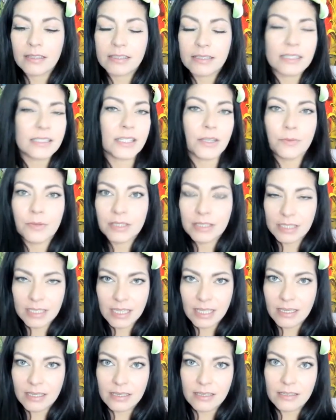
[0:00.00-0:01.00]
Since I was a
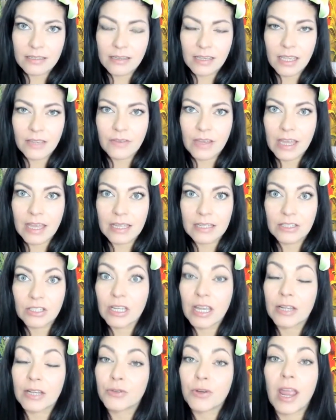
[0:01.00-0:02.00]
kid, I've had
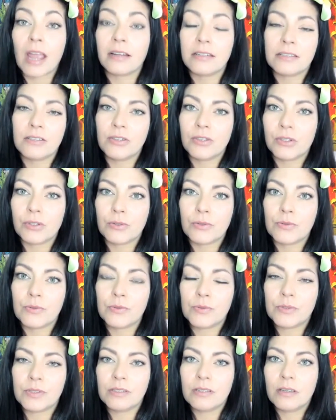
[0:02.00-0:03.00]
G I tract
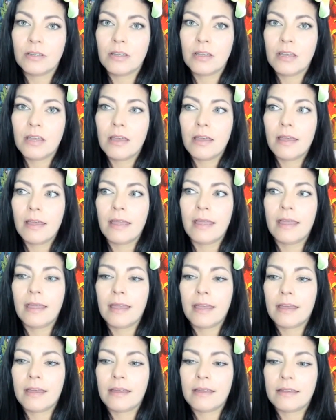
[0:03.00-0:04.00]
issues
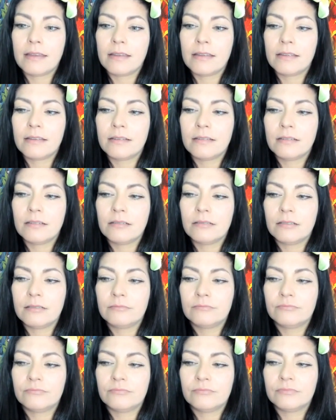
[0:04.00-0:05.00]
and
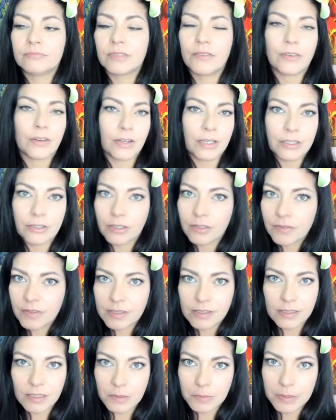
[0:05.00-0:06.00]
a very
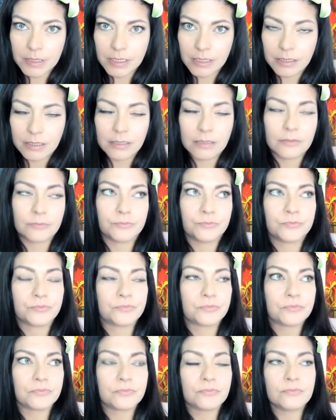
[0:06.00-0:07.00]
nervous stomach.
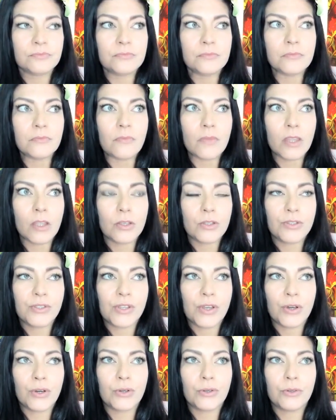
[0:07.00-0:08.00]

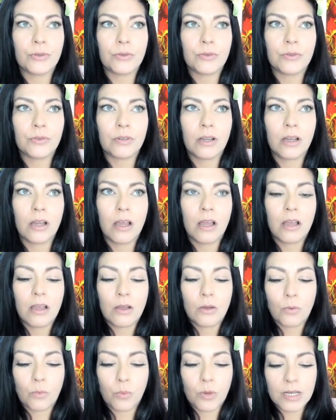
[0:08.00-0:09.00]
So
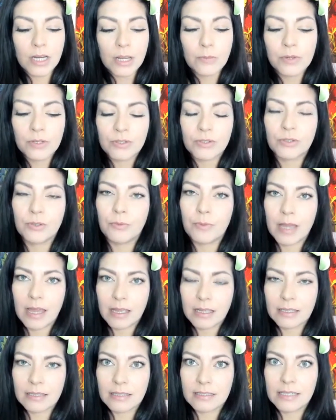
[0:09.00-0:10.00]
what I would do
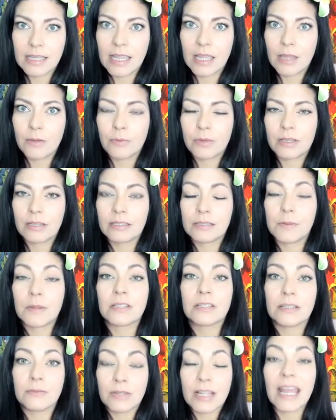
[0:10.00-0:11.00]
back in the day, when,
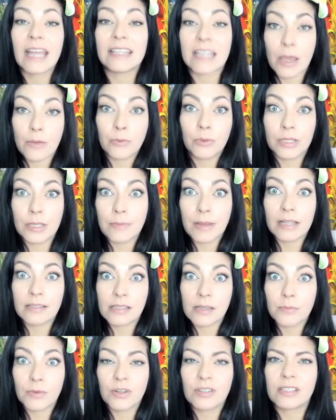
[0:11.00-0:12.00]
especially when I had that really bad
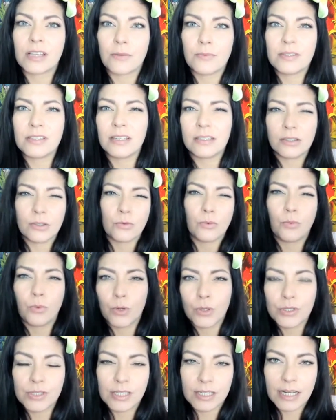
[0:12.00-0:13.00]
summer, because that was like the
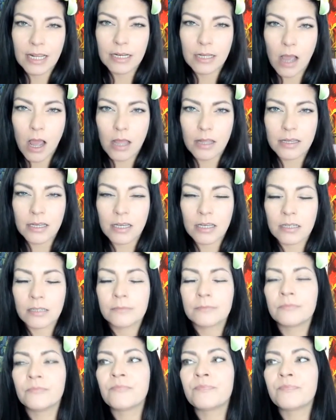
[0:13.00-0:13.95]
worst it had gotten.